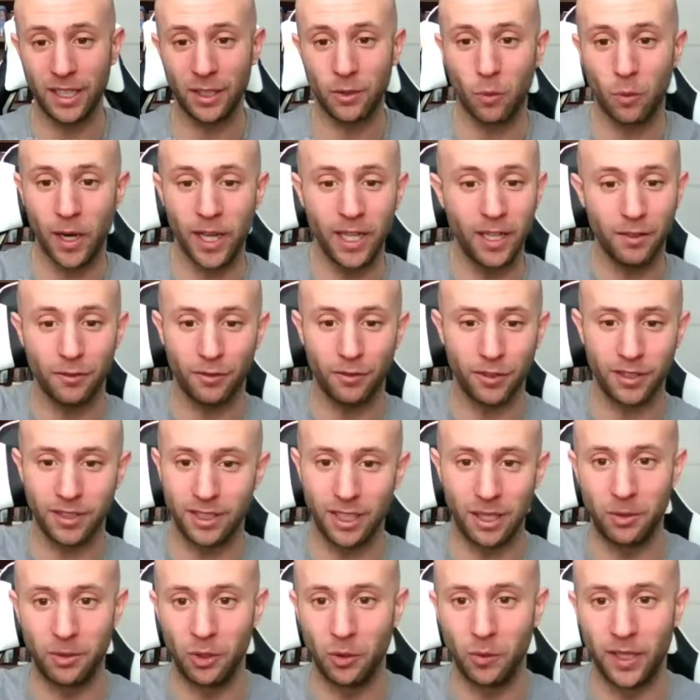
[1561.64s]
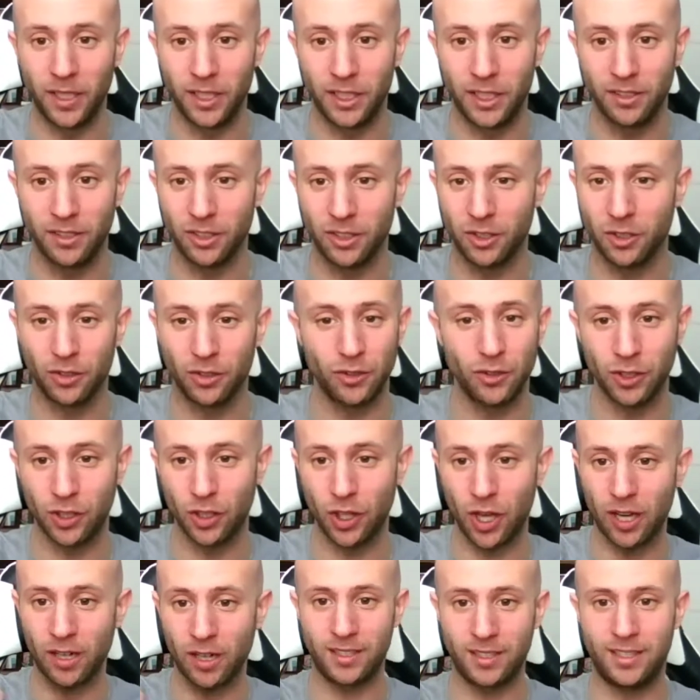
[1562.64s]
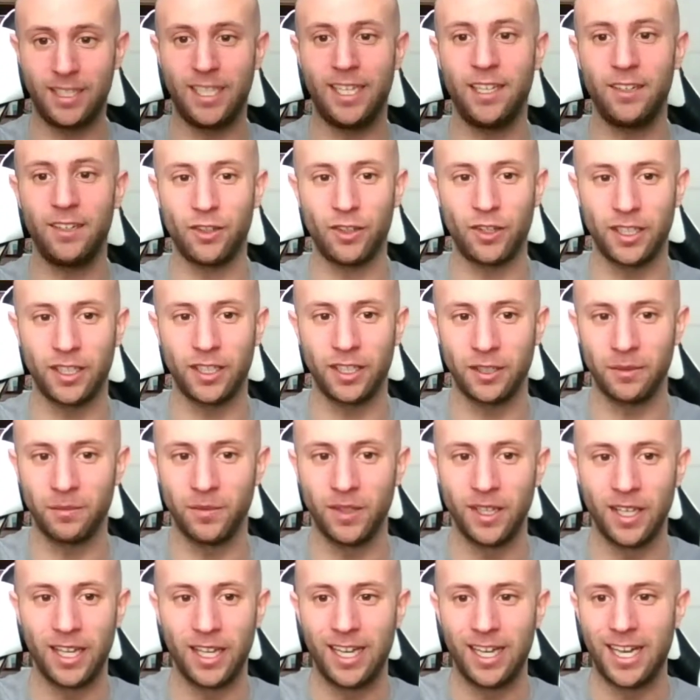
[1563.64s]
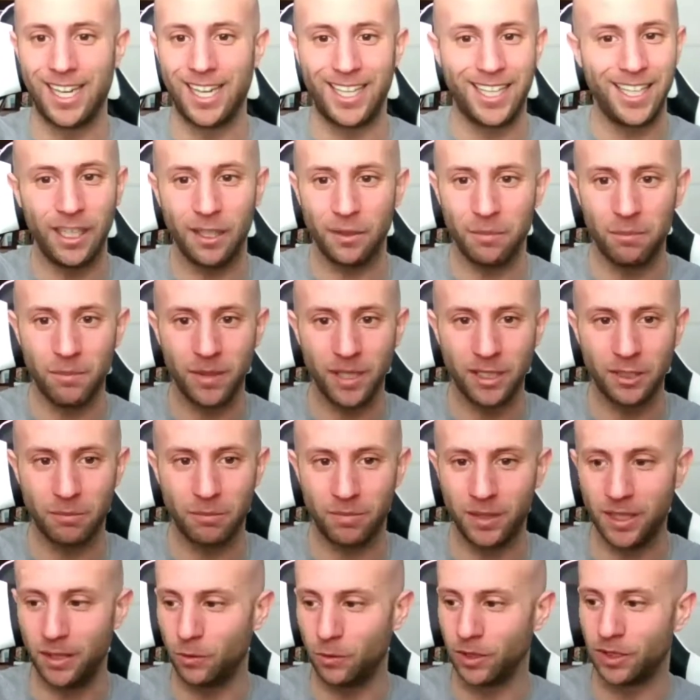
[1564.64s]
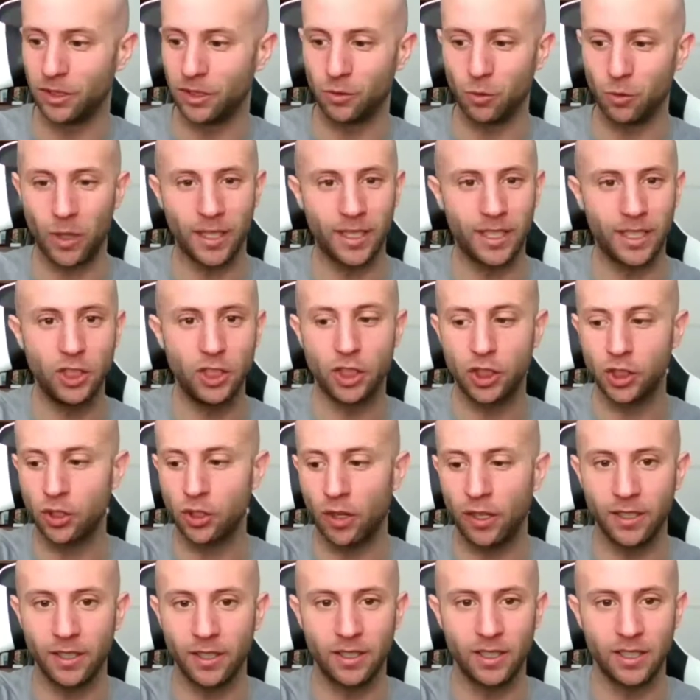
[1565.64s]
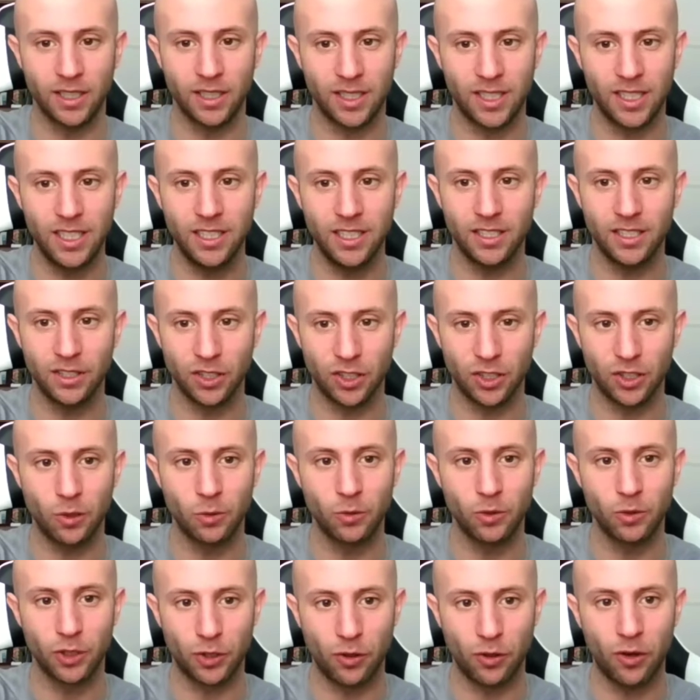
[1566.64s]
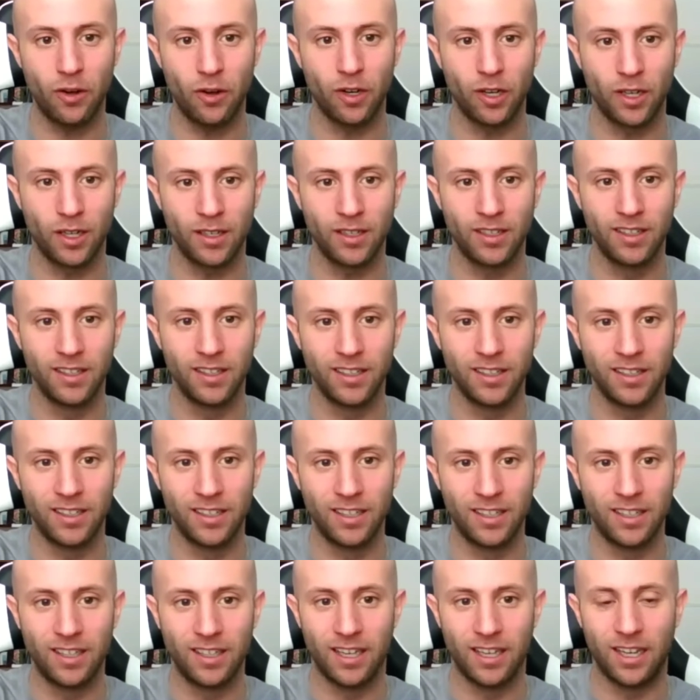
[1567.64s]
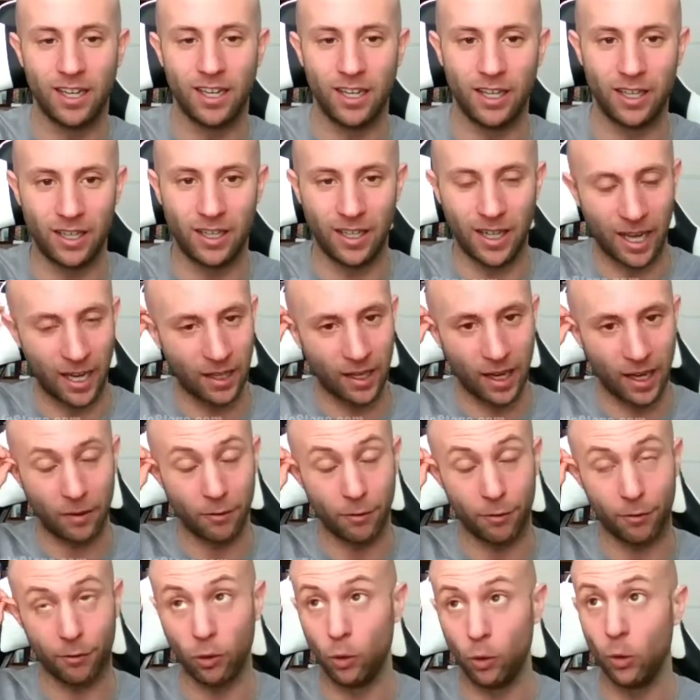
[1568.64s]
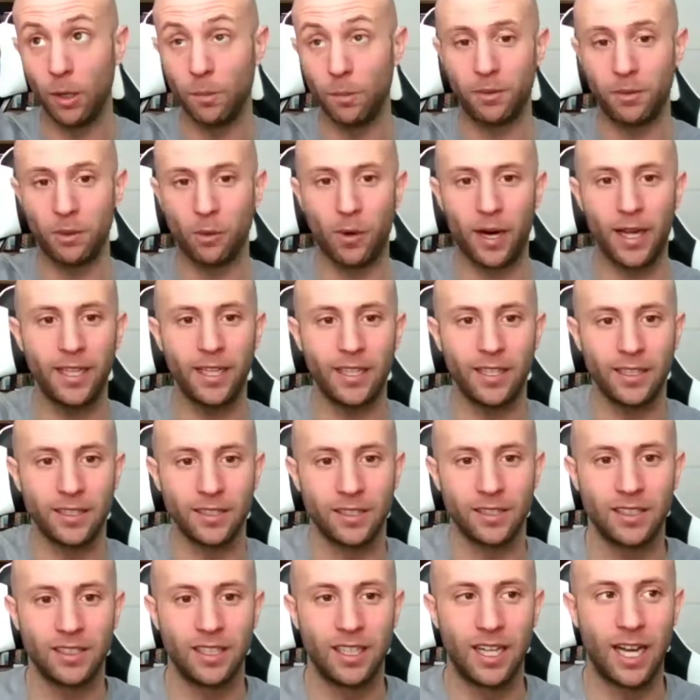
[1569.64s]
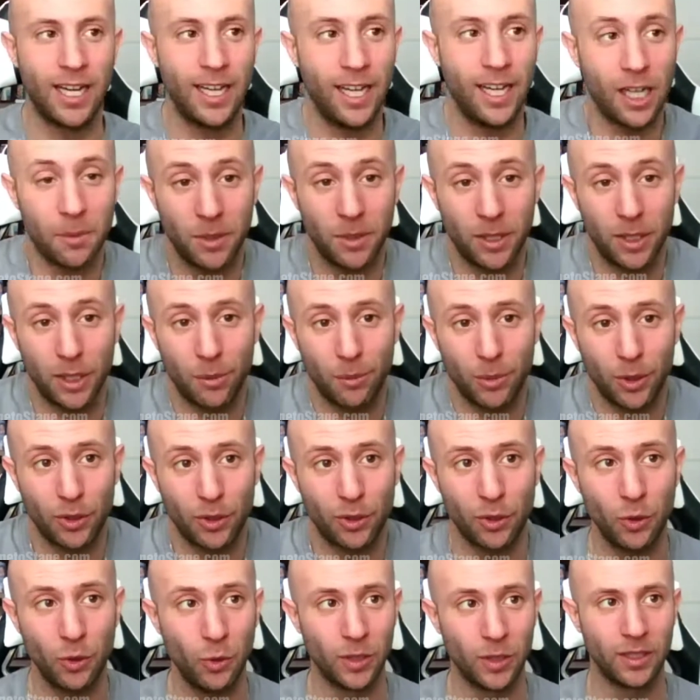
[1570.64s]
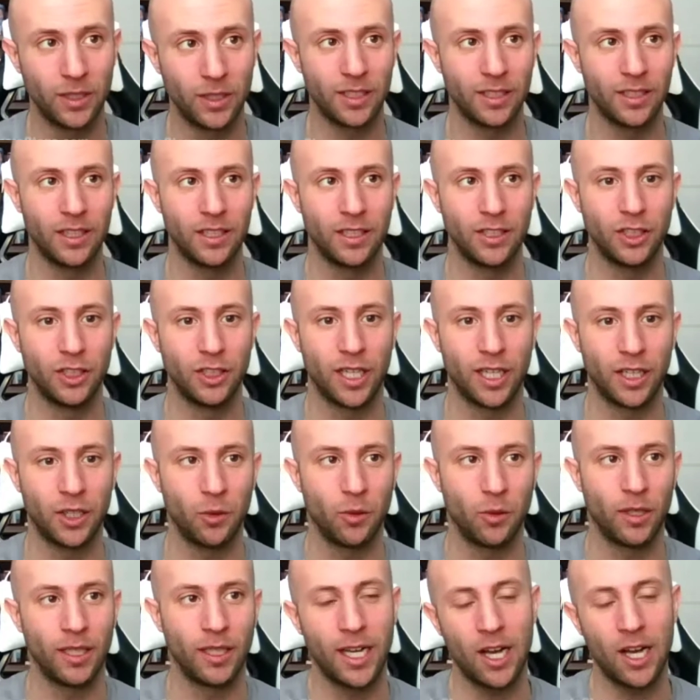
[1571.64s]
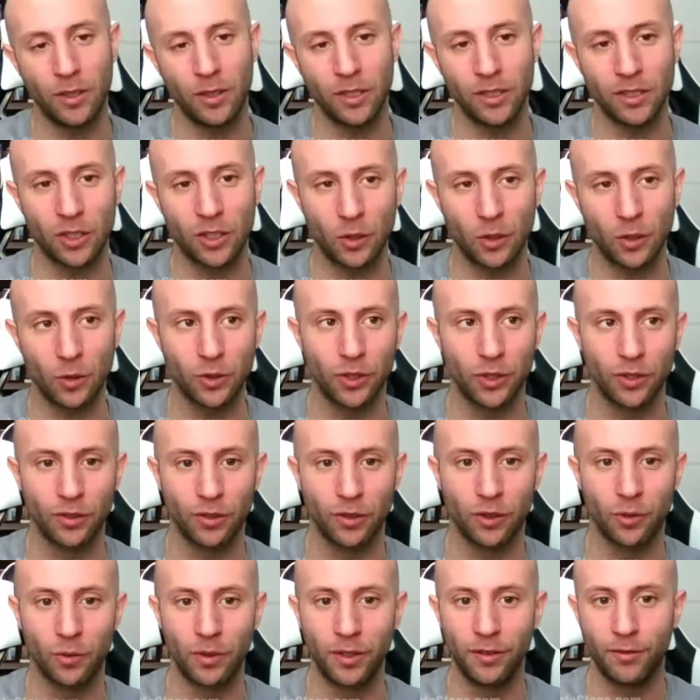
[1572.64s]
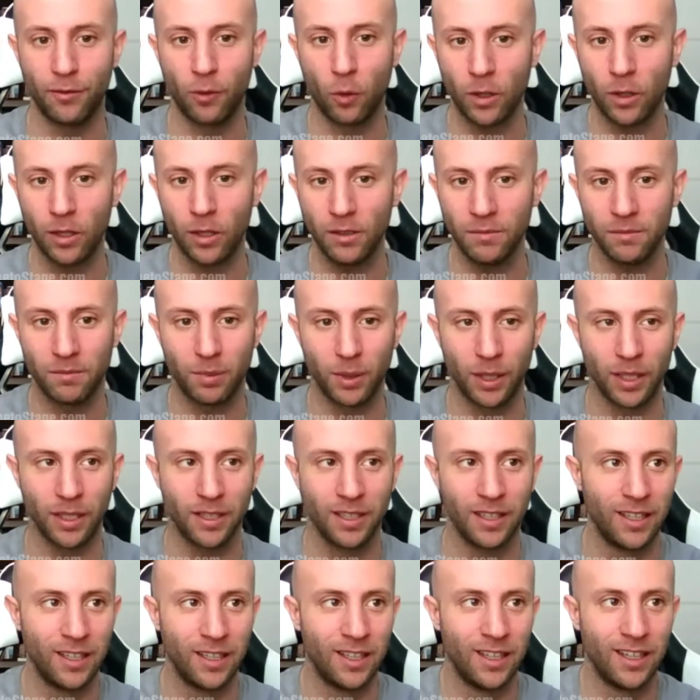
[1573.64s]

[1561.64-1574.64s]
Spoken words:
like waiting for the WHL. So there's a lot of data on him, and he didn't miss a beat, which is why he started the season so strong and flew up the rankings. I had him at number 2 in January. Now he's closer to 3-4, but